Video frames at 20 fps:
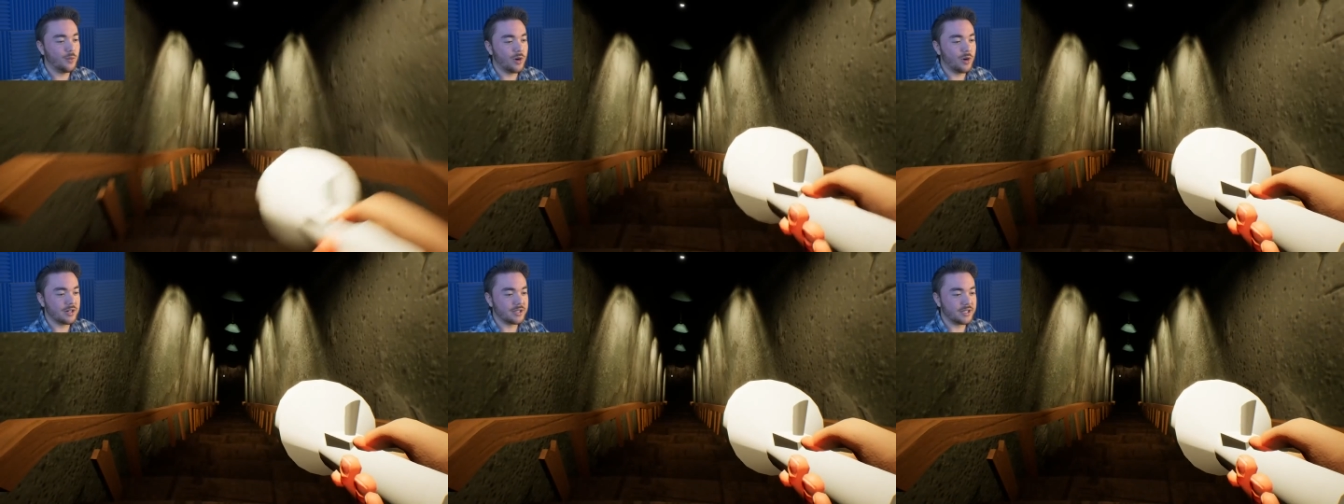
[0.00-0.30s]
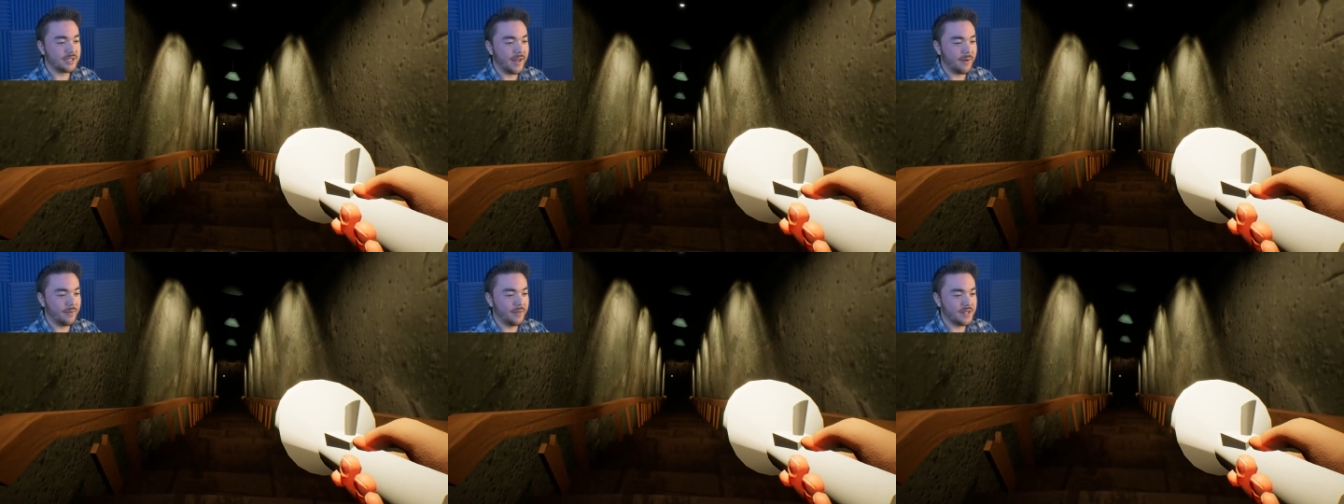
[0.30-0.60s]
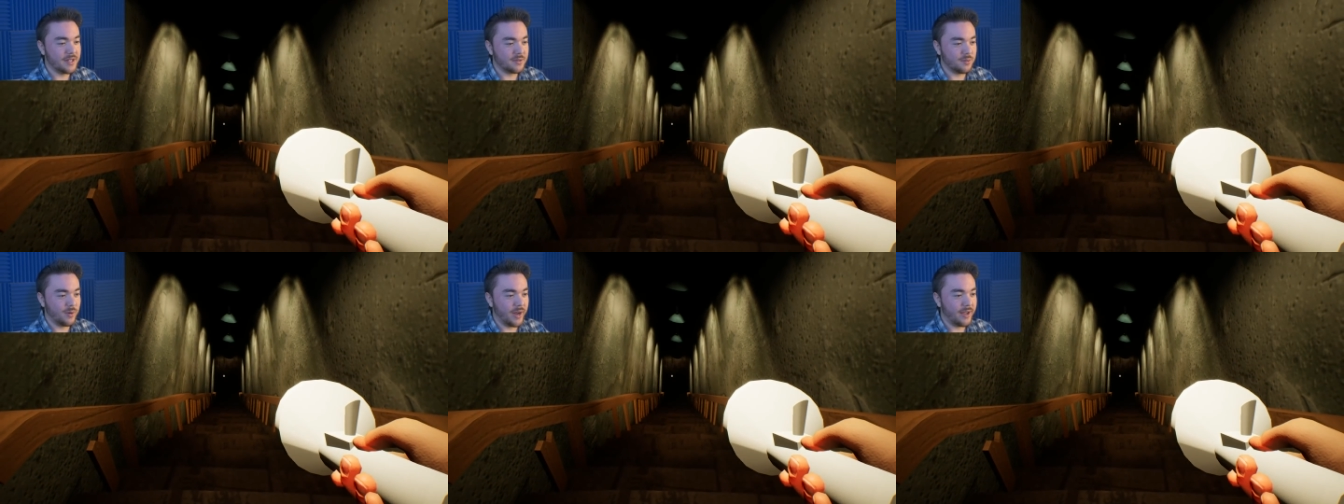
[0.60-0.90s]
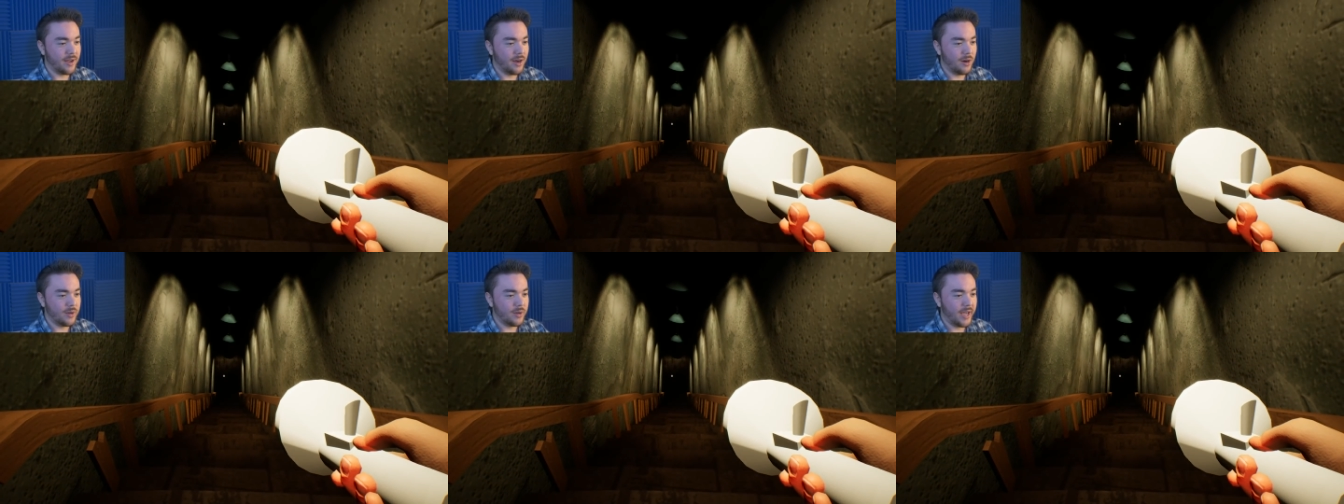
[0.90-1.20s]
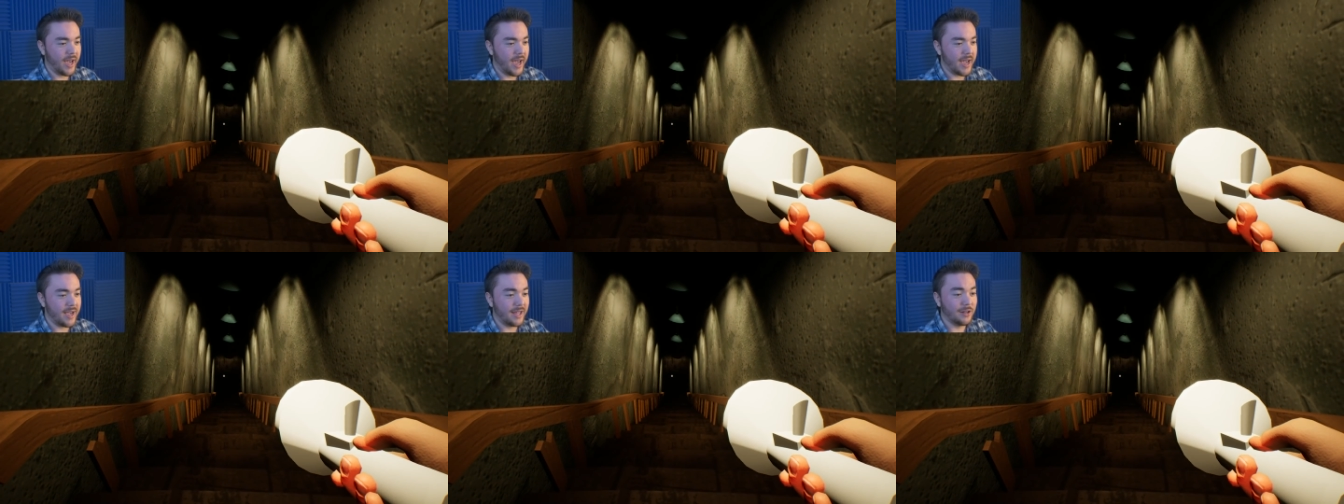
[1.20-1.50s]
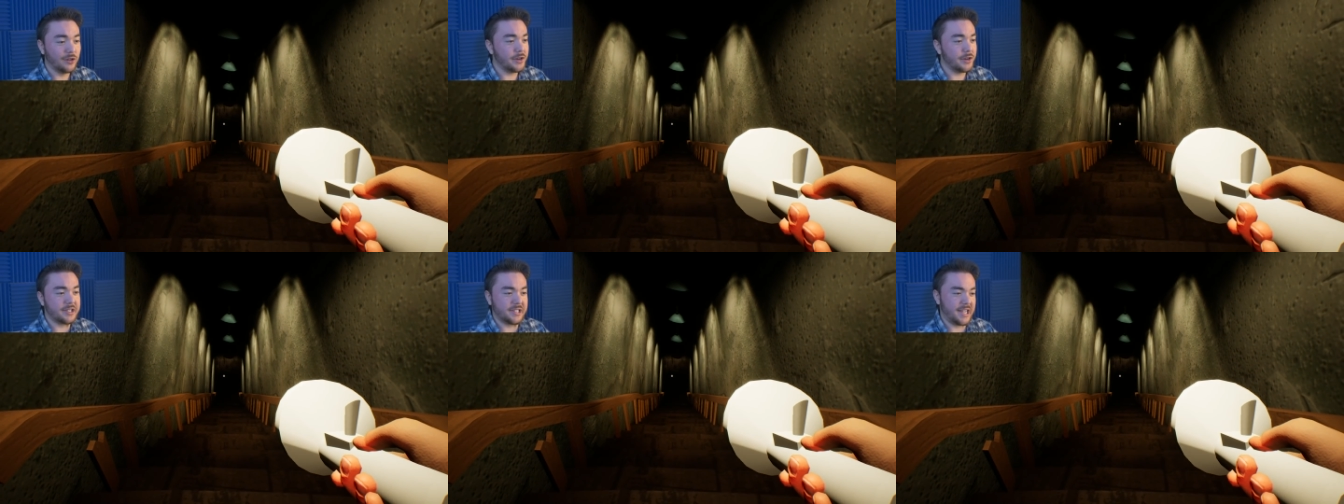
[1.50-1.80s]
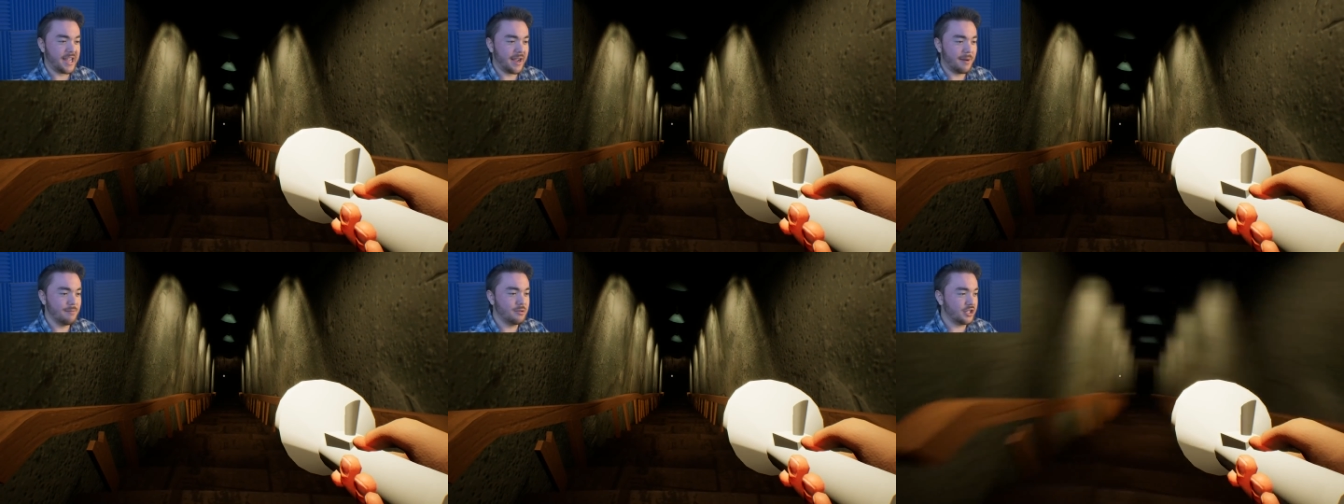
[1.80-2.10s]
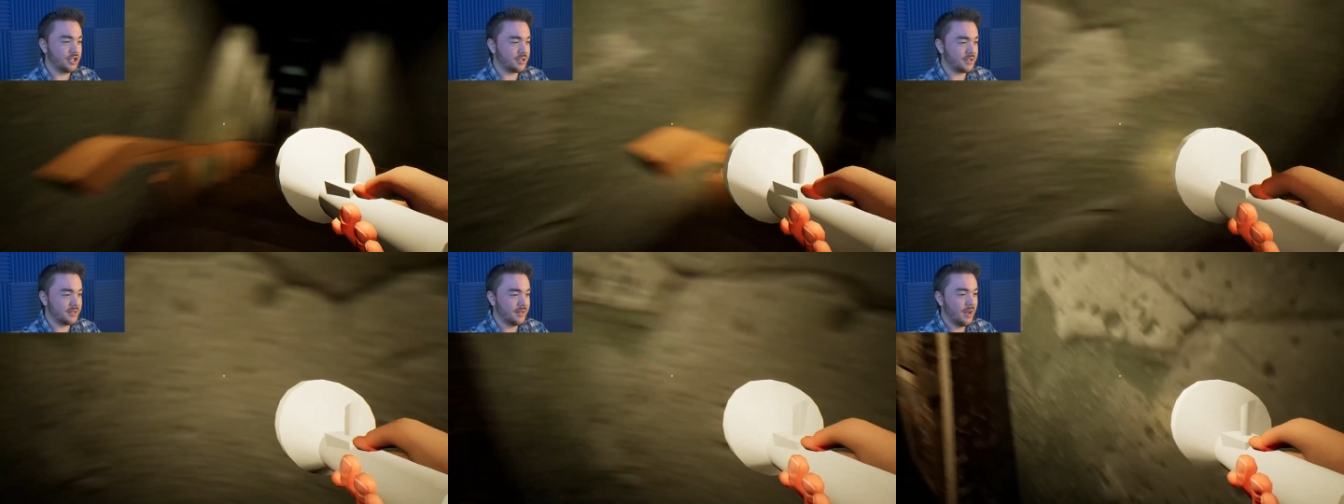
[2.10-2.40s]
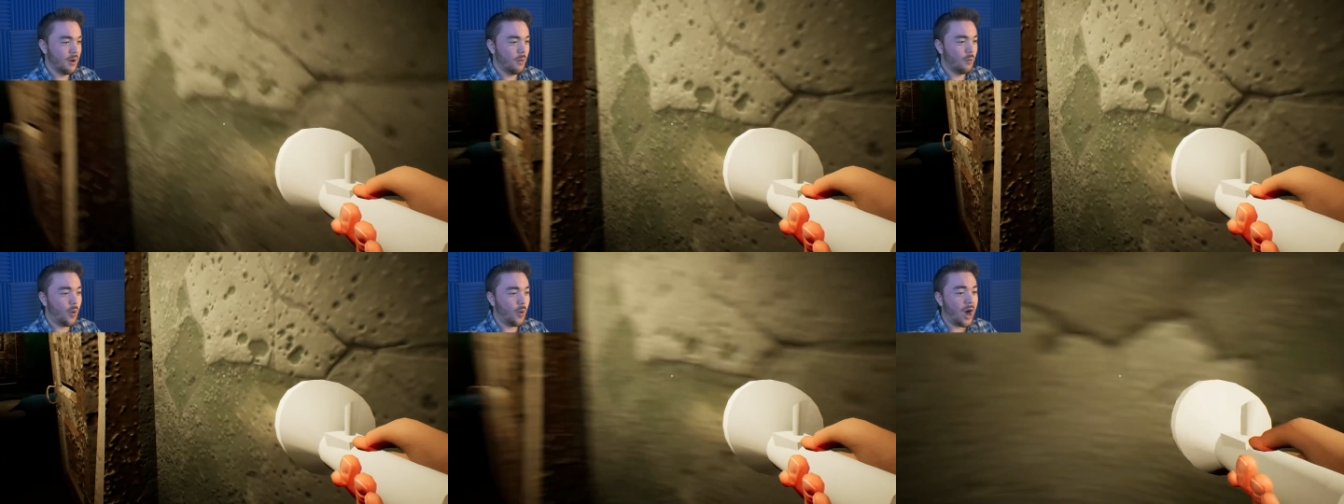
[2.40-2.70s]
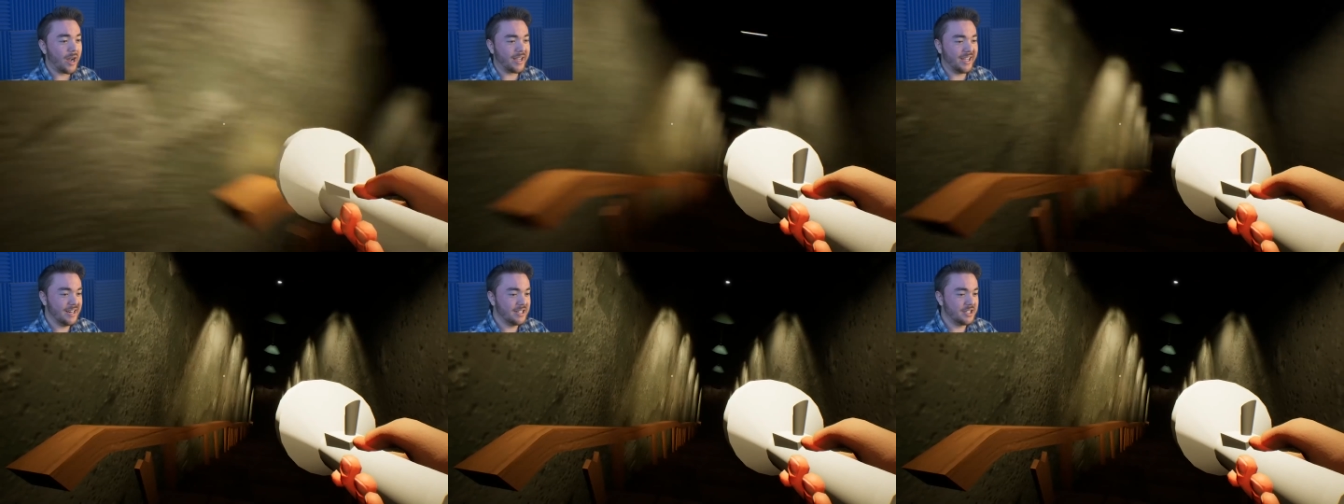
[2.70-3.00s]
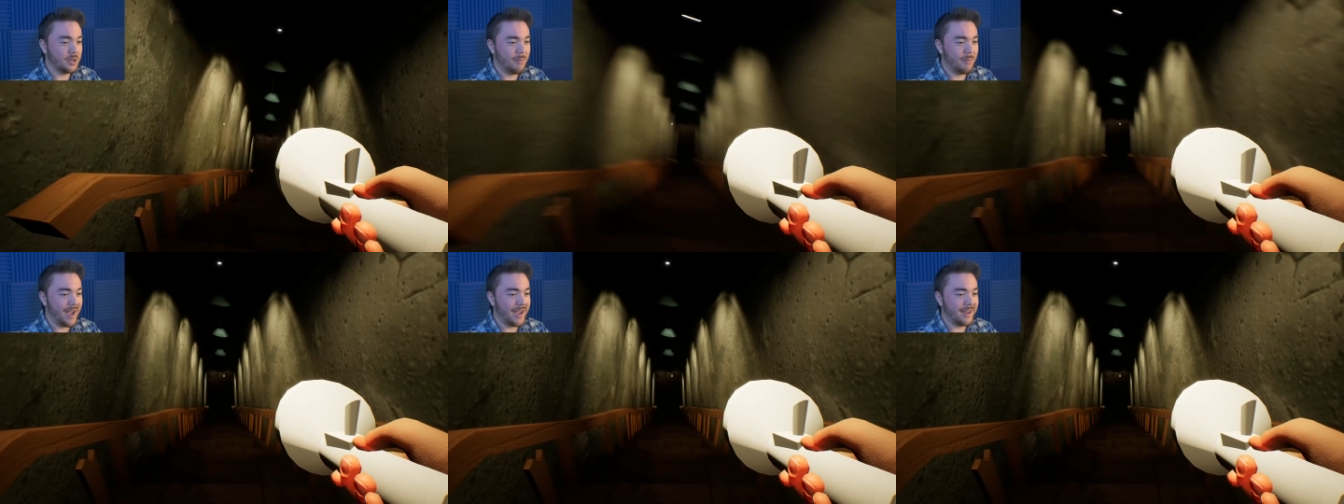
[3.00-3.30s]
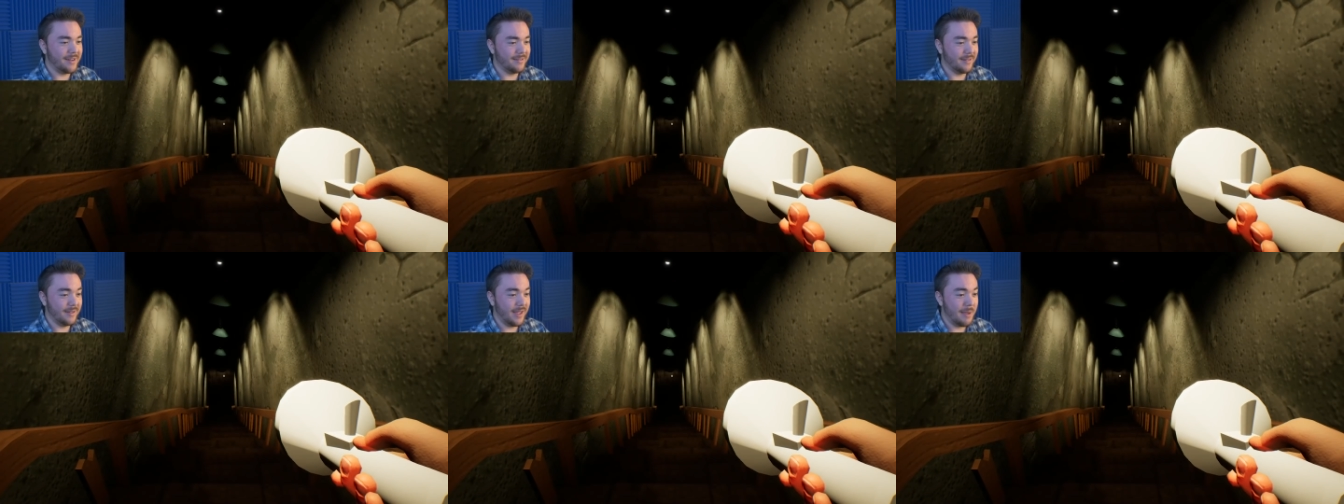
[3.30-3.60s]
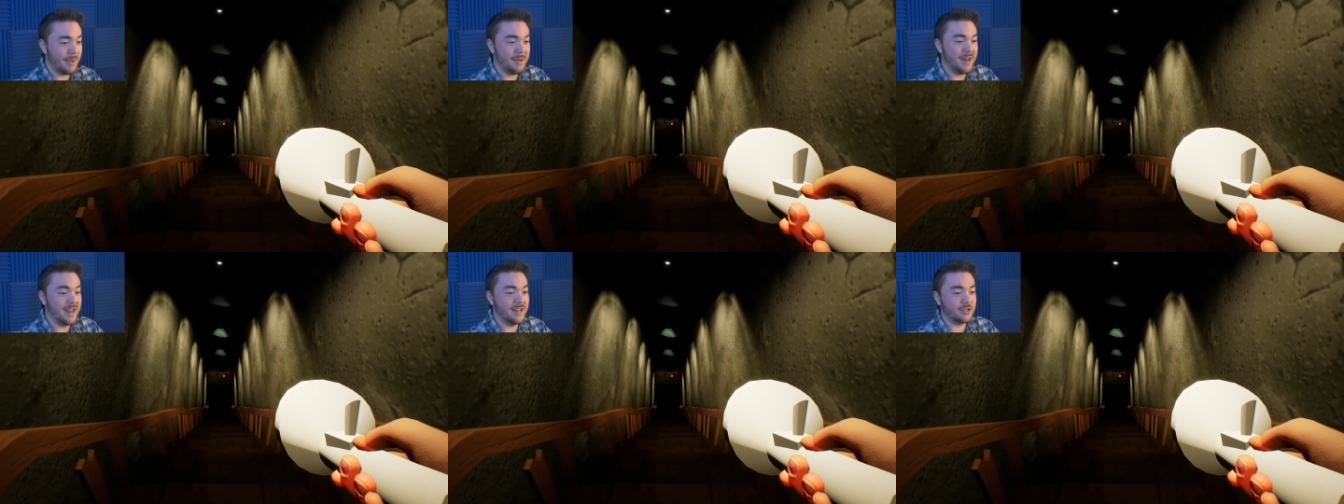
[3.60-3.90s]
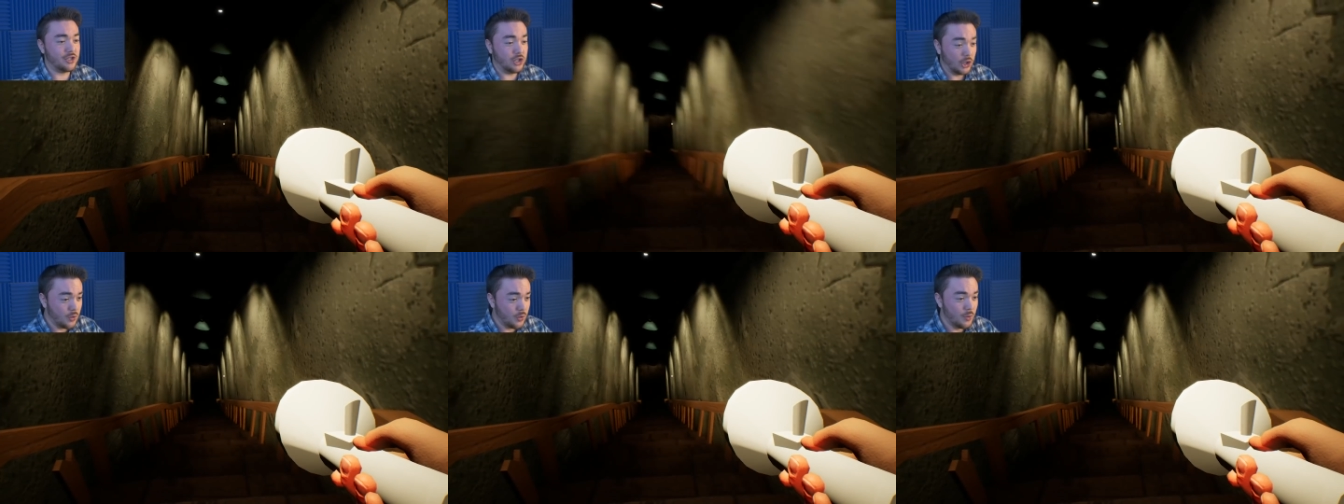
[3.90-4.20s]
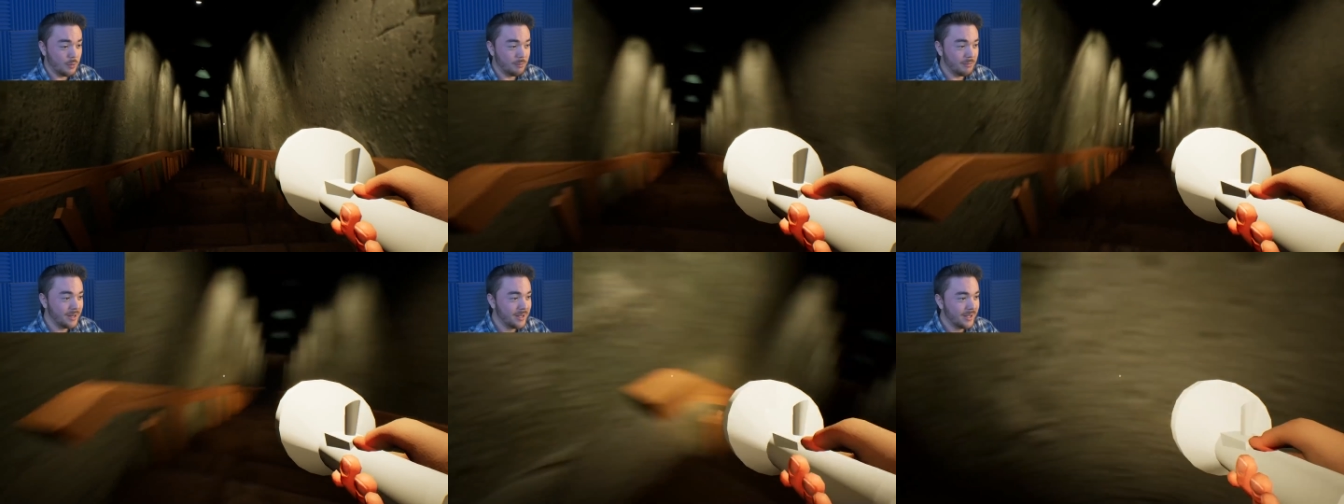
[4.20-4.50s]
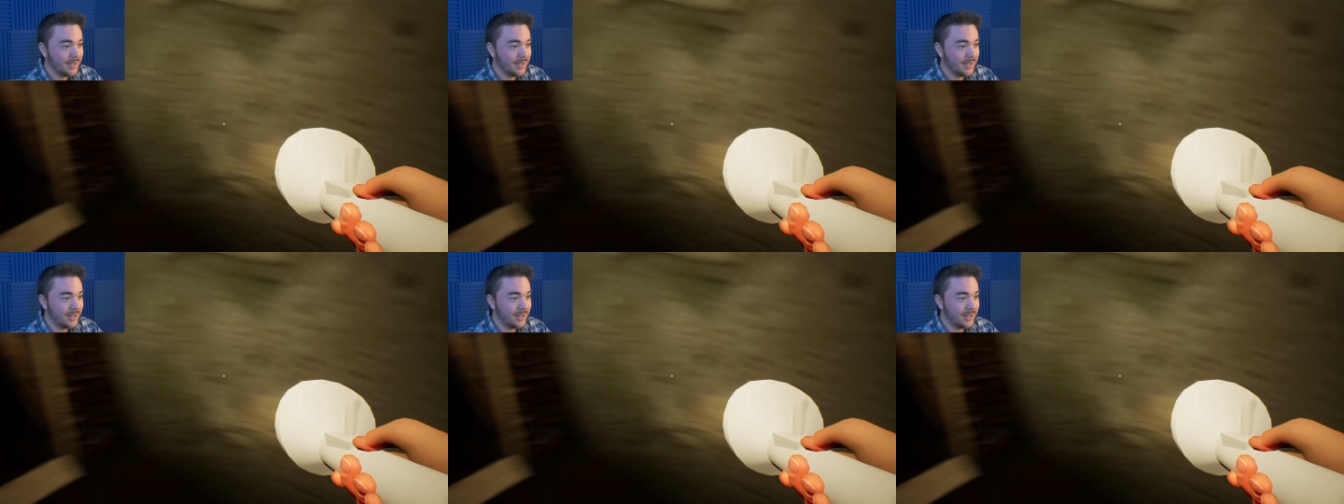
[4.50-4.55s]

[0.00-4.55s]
worse down this way. Okay, it looks like I'm just walking to my imminent doom.